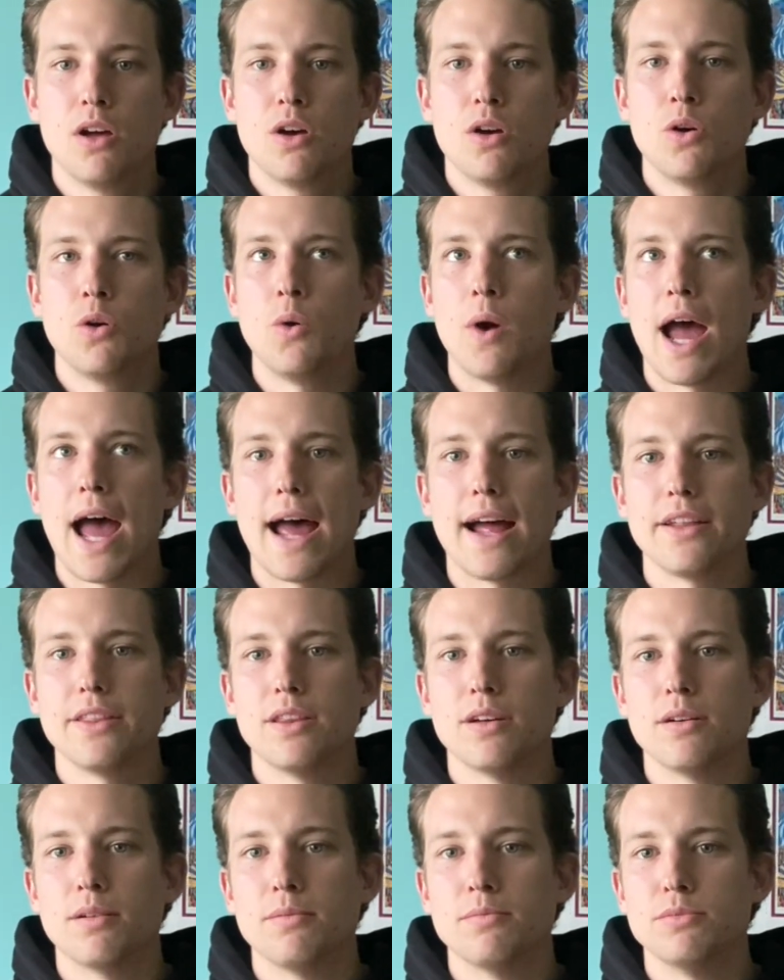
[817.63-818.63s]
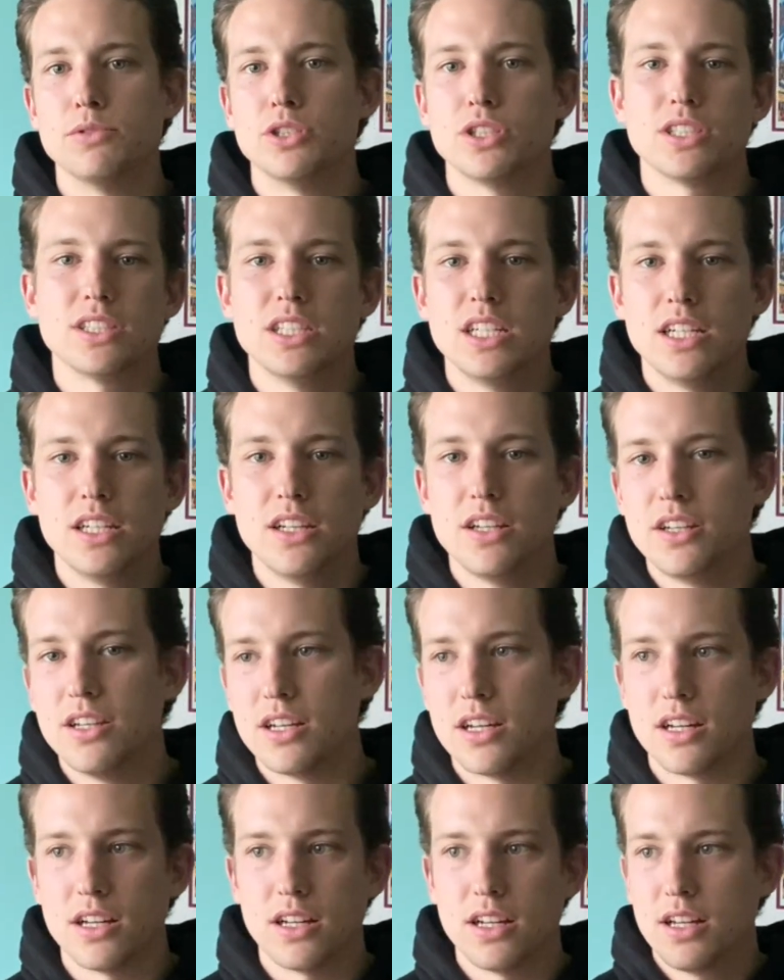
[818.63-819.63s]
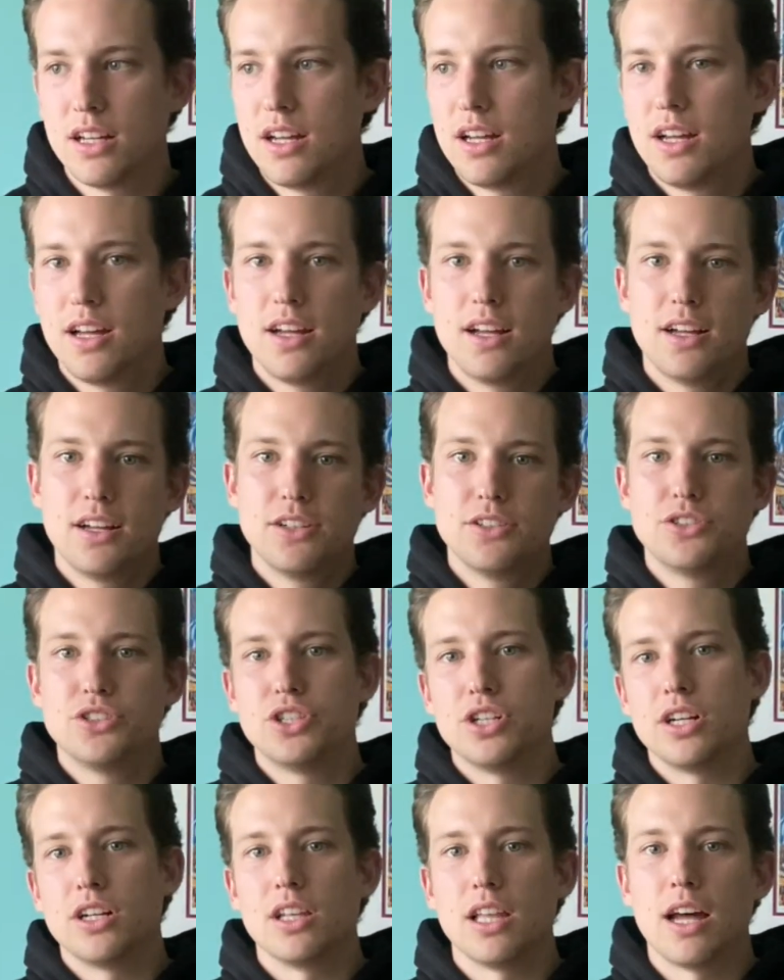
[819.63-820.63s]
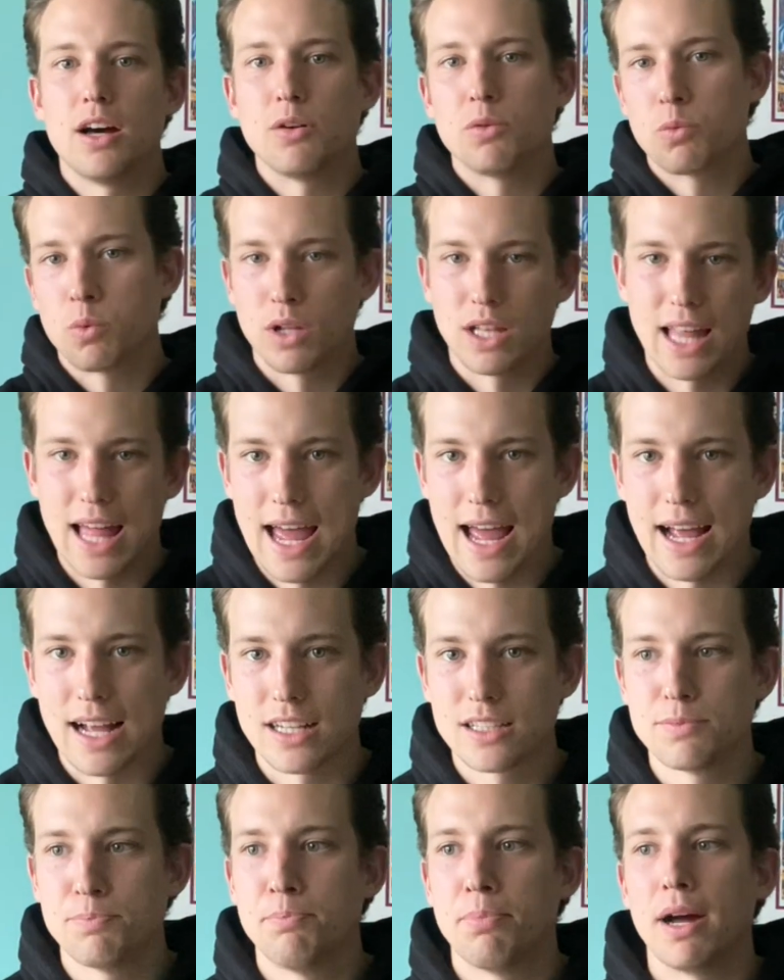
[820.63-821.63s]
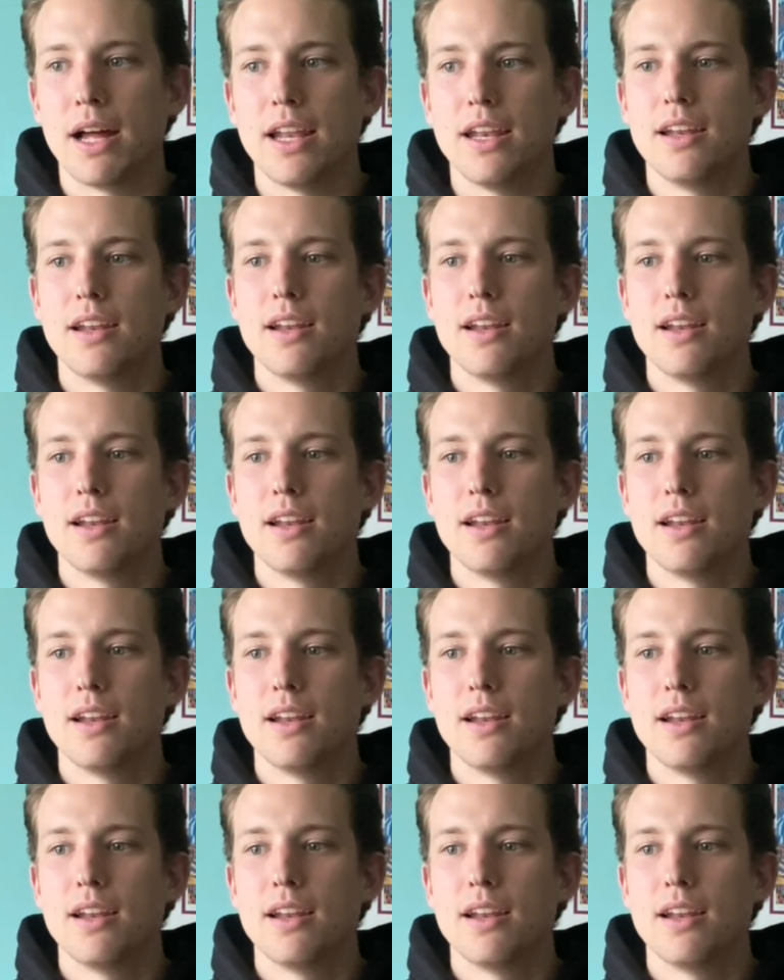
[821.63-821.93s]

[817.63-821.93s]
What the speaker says: who had them just needed to chill out, relax. But